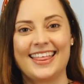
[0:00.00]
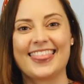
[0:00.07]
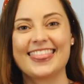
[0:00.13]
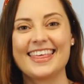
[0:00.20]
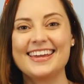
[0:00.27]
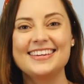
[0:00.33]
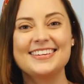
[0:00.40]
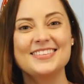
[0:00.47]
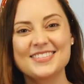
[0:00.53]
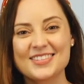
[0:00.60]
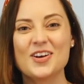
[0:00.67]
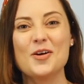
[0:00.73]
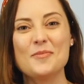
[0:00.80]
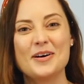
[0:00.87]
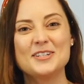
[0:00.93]
Thank you
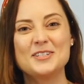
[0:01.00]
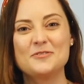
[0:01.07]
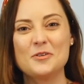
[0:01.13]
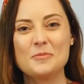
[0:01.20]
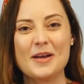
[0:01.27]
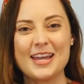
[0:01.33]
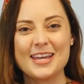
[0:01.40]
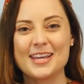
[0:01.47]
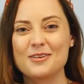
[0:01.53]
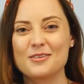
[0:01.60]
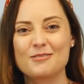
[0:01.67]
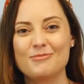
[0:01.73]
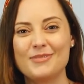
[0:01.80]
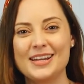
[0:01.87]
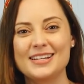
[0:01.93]
so much for baking
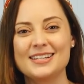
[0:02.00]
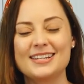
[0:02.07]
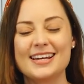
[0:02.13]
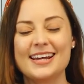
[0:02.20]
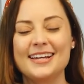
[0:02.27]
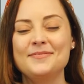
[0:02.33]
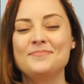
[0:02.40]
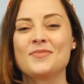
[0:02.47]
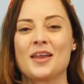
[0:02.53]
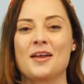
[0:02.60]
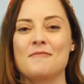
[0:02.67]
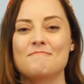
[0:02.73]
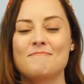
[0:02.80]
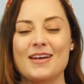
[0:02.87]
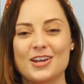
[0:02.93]
with me today.
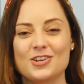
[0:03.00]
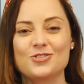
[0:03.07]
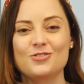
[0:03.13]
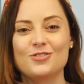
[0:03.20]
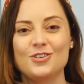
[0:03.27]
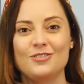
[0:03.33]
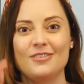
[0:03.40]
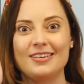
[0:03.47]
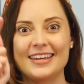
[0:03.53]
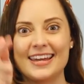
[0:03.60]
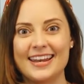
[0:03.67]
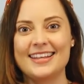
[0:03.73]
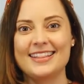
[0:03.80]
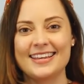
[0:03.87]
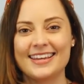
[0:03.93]
Make sure you
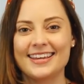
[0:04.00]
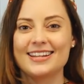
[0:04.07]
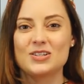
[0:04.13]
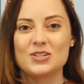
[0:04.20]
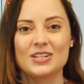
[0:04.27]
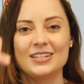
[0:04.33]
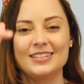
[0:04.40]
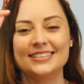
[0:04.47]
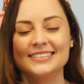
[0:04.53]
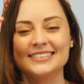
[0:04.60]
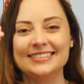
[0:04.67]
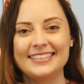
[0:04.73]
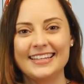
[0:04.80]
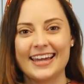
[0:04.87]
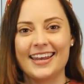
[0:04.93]
get in the kitchen,
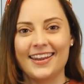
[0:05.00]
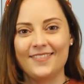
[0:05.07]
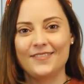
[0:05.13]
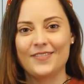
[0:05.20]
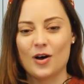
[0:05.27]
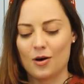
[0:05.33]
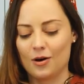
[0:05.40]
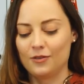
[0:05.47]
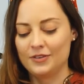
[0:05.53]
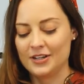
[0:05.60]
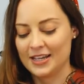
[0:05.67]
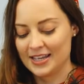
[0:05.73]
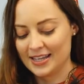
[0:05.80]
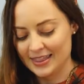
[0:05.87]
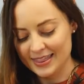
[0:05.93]
get involved.
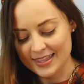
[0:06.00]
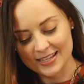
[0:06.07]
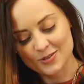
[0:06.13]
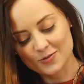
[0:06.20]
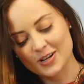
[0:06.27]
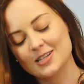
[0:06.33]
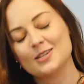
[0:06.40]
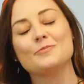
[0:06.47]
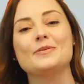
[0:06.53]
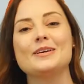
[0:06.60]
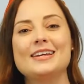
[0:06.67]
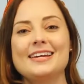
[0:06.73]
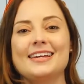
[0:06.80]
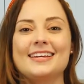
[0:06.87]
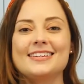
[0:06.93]
This
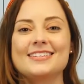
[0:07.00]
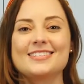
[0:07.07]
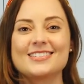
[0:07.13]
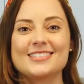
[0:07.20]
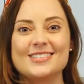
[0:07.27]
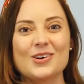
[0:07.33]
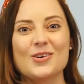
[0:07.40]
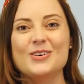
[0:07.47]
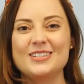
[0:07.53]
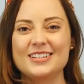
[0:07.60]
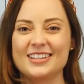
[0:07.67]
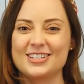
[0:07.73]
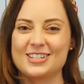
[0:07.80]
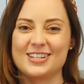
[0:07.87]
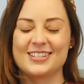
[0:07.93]
recipe is so
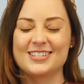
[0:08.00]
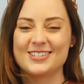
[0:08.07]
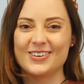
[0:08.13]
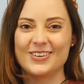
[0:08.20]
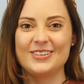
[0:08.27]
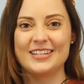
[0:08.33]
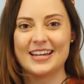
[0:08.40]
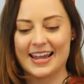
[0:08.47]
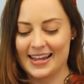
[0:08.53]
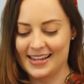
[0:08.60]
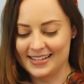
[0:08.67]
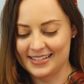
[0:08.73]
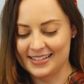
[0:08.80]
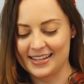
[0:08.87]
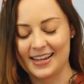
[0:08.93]
delicious, so
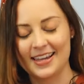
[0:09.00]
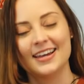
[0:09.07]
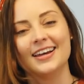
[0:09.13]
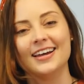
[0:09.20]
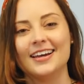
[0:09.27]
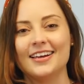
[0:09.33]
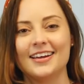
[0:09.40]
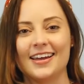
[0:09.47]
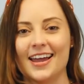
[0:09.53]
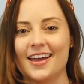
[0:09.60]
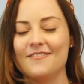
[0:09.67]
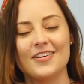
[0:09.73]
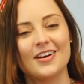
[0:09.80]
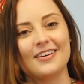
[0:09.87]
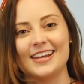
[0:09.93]
tasty,
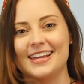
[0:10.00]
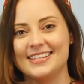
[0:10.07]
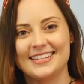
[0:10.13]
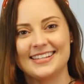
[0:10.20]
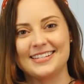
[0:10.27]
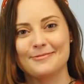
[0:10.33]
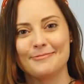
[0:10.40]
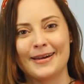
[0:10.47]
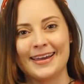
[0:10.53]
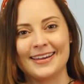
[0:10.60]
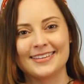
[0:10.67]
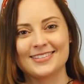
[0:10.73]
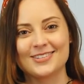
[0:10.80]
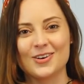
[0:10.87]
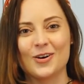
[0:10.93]
and very easy to
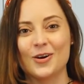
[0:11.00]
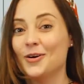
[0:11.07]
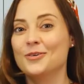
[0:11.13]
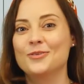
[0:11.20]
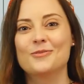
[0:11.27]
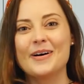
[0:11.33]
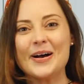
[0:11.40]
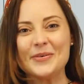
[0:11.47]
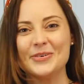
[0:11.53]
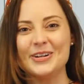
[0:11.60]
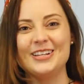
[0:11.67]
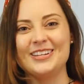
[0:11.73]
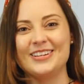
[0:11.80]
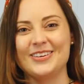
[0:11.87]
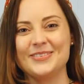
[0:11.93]
make. So why
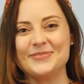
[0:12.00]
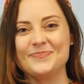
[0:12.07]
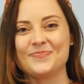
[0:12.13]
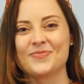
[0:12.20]
wouldn't you?